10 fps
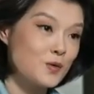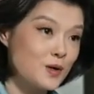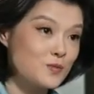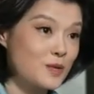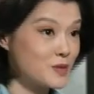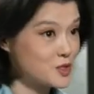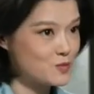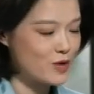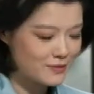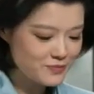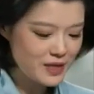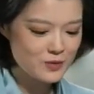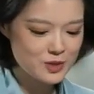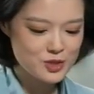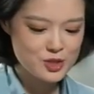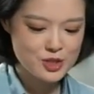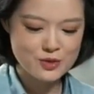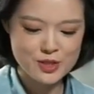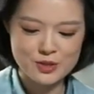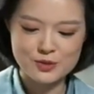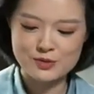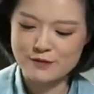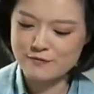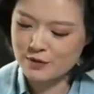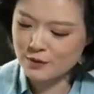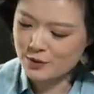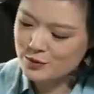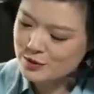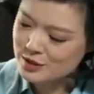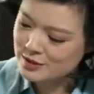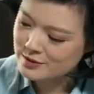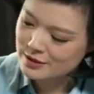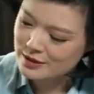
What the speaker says: Well, Prime Minister Brown, I want to show you some photos.